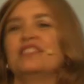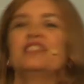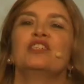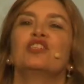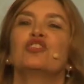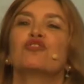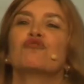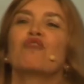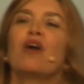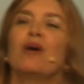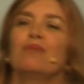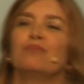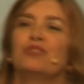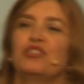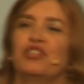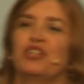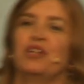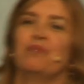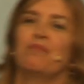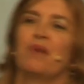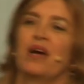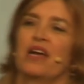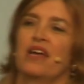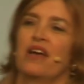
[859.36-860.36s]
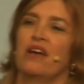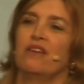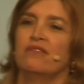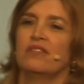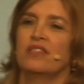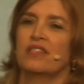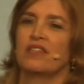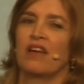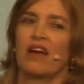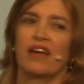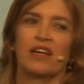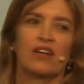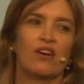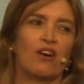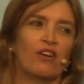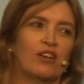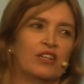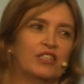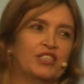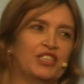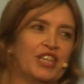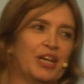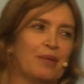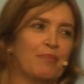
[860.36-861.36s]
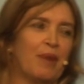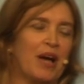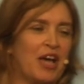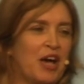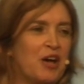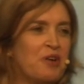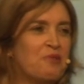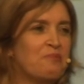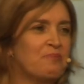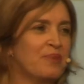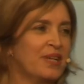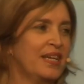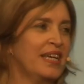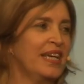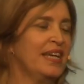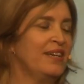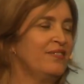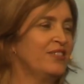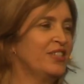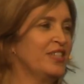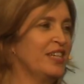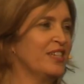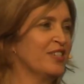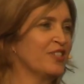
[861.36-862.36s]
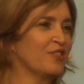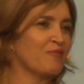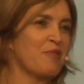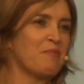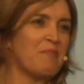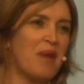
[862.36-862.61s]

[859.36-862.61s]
disruption in my own psychology, in my own belief system.